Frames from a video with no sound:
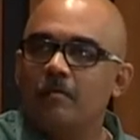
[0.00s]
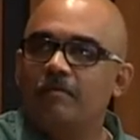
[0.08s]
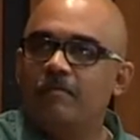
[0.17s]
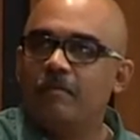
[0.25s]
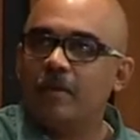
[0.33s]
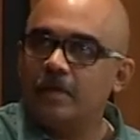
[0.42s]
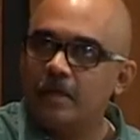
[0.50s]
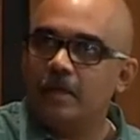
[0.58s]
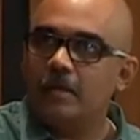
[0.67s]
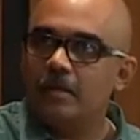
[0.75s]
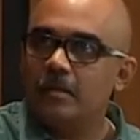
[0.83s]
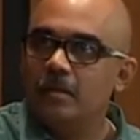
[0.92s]

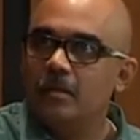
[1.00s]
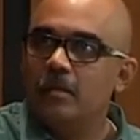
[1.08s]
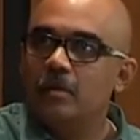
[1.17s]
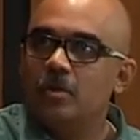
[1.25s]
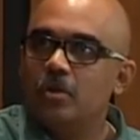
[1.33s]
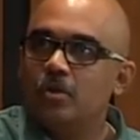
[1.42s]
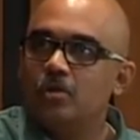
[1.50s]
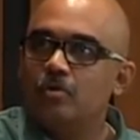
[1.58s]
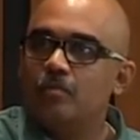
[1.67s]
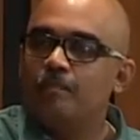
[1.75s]
funding to